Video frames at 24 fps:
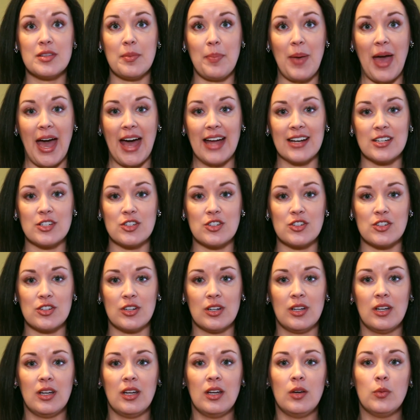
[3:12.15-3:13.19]
the patch,
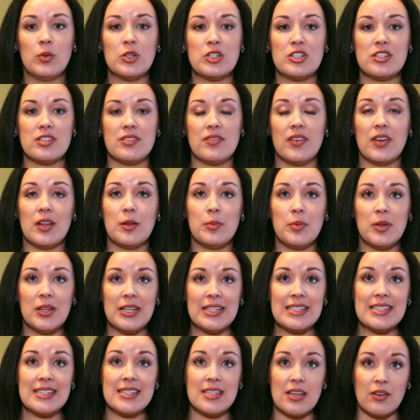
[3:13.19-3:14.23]
which is available
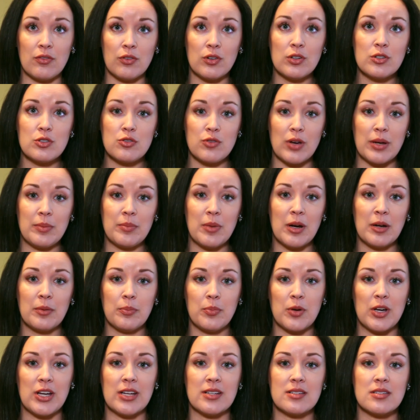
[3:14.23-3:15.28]
in several trademark
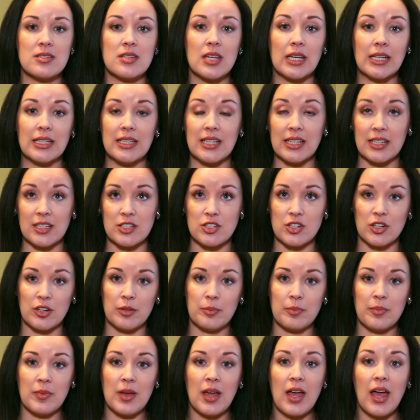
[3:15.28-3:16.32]
brands like
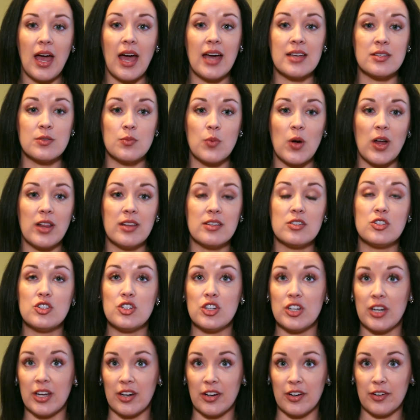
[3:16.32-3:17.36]
Nicoderm, as well as
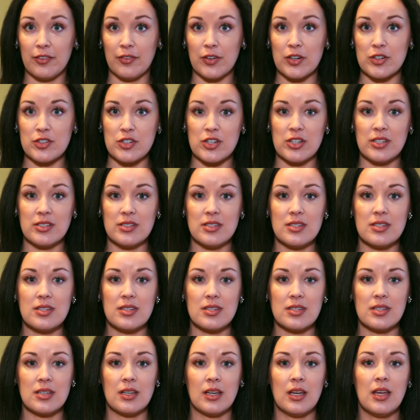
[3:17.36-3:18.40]
generic
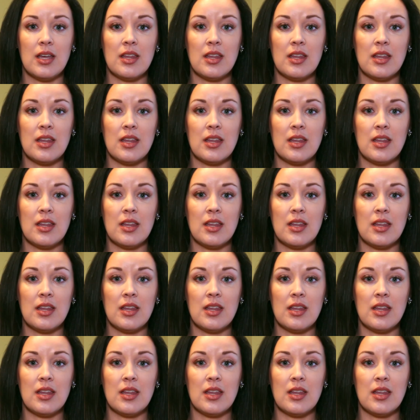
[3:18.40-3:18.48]
versions.